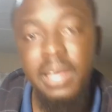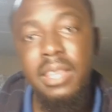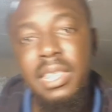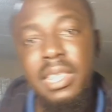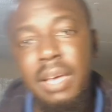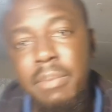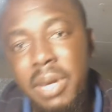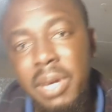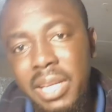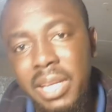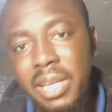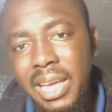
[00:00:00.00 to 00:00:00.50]

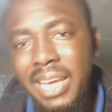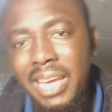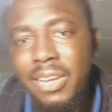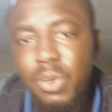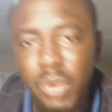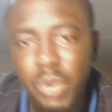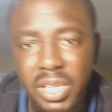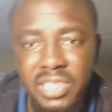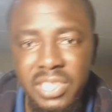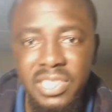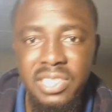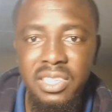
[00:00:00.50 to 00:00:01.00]
There are about 8
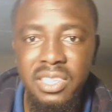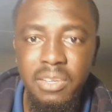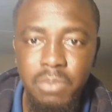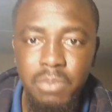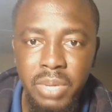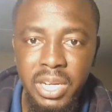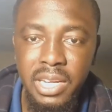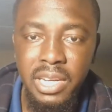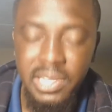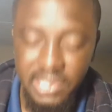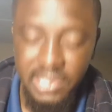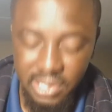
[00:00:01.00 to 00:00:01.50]
registered
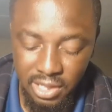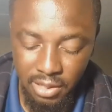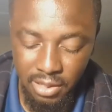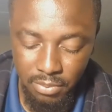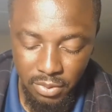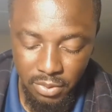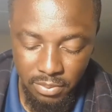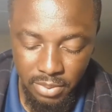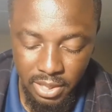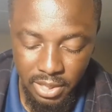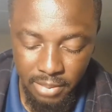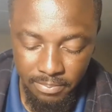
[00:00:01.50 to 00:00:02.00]
breeders in
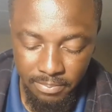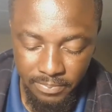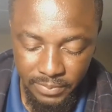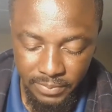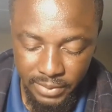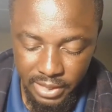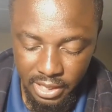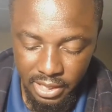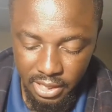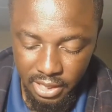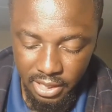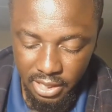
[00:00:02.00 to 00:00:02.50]
Namibia
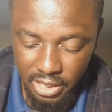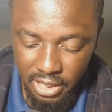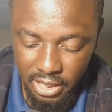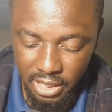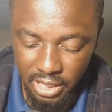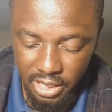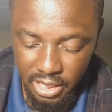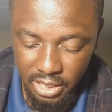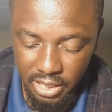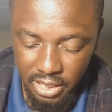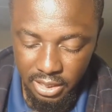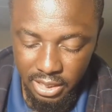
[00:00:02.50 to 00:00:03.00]

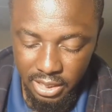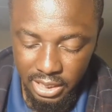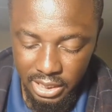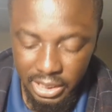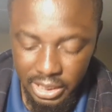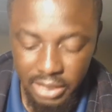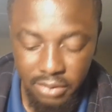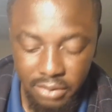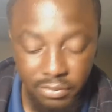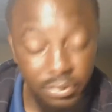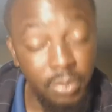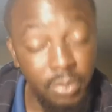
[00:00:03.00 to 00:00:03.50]

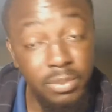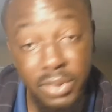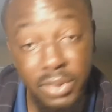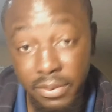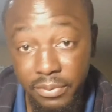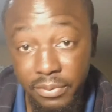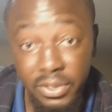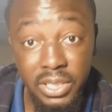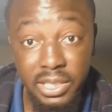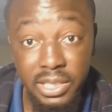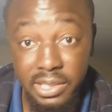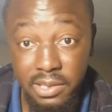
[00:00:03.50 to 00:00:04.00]
from
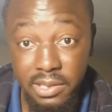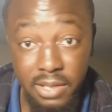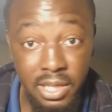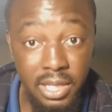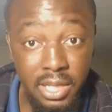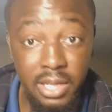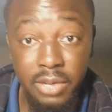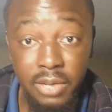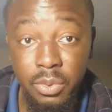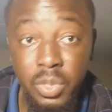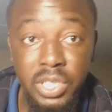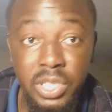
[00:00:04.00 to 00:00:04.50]
different
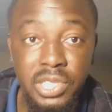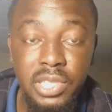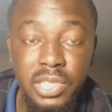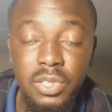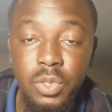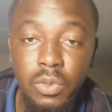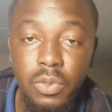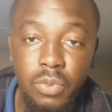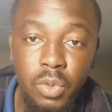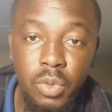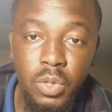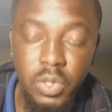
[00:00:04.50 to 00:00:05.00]

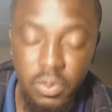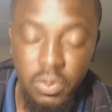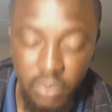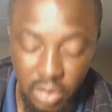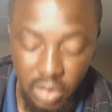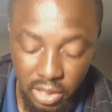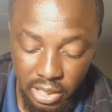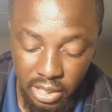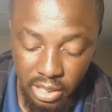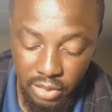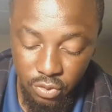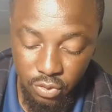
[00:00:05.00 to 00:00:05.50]
regions, of course, of
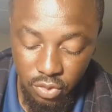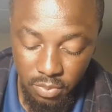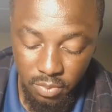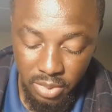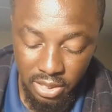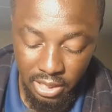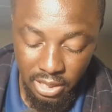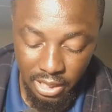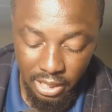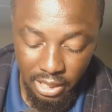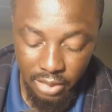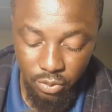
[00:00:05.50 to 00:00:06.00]
the country.
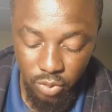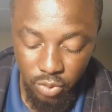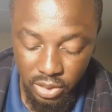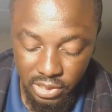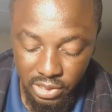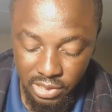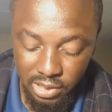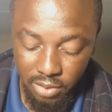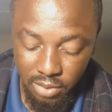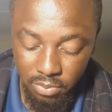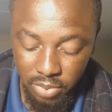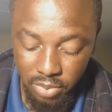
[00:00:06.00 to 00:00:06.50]
But there are 8
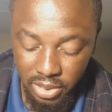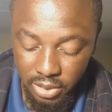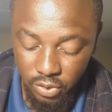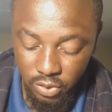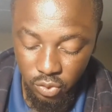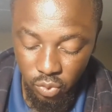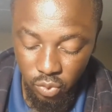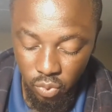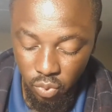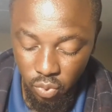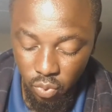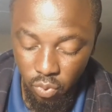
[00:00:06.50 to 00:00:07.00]
registered
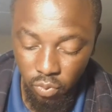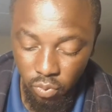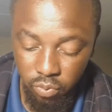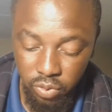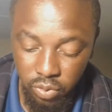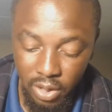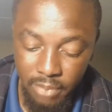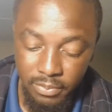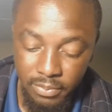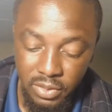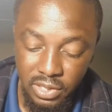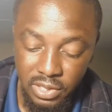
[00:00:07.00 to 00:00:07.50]
breeders who
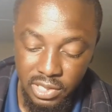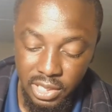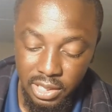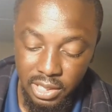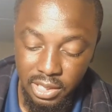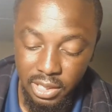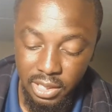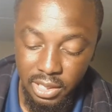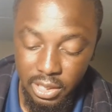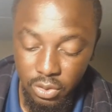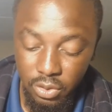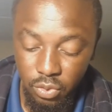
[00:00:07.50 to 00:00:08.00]
farm the
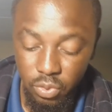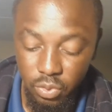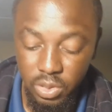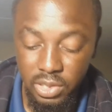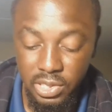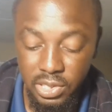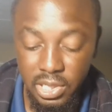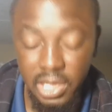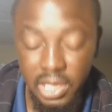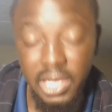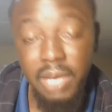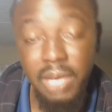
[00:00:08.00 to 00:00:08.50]
Santa
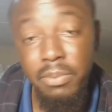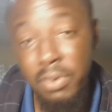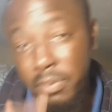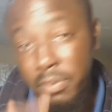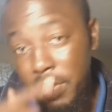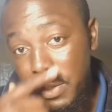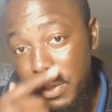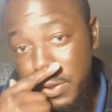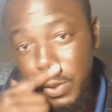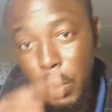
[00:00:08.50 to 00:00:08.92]
Gertrudis here in Namibia.